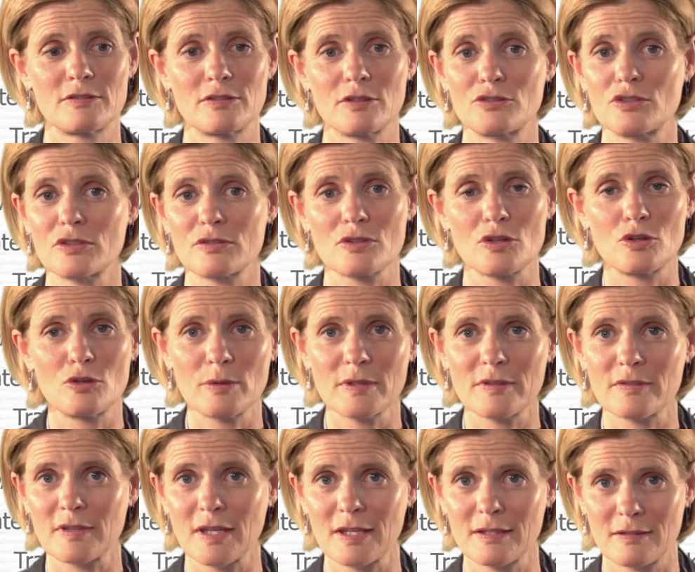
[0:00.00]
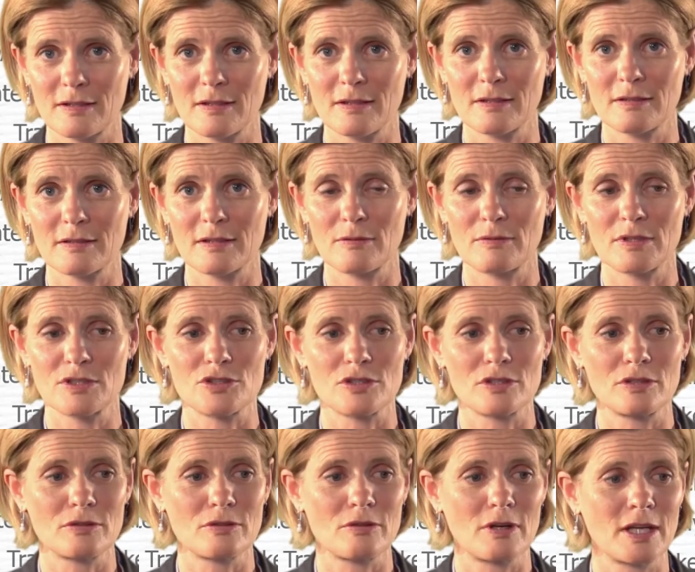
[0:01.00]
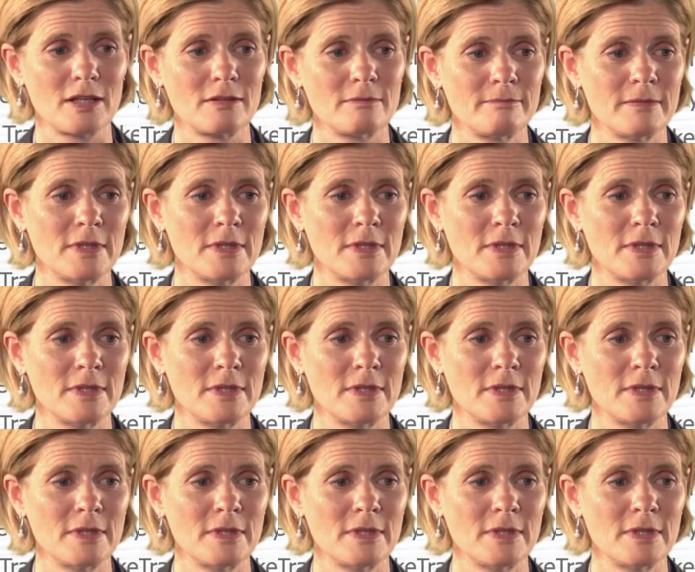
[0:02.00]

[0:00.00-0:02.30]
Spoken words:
So just always state the original grade.